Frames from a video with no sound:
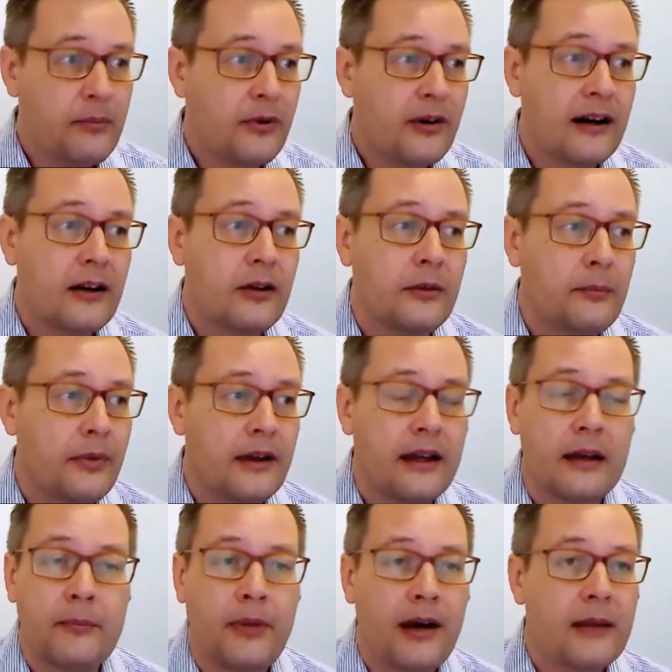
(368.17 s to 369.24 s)
parallel
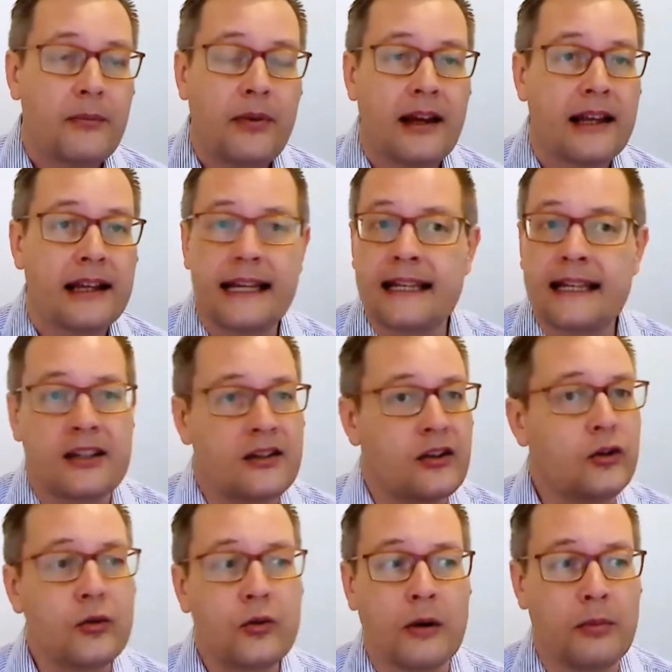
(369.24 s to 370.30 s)
pipeline is
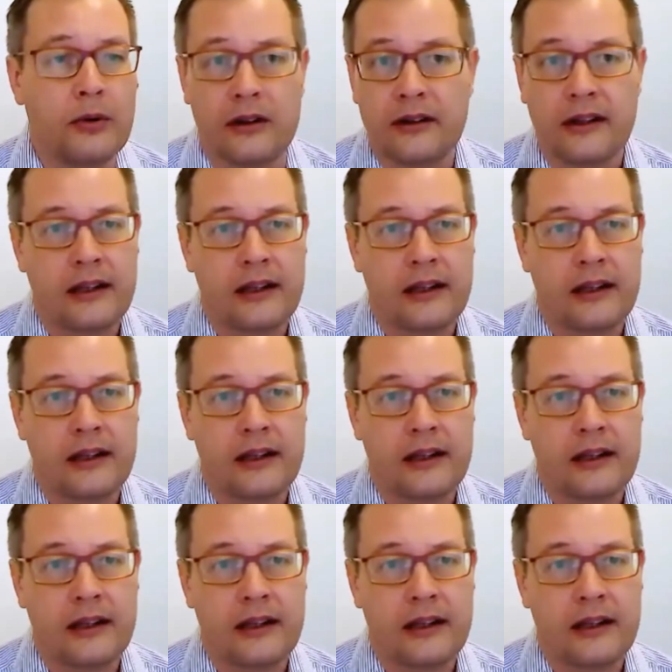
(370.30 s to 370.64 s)
doable,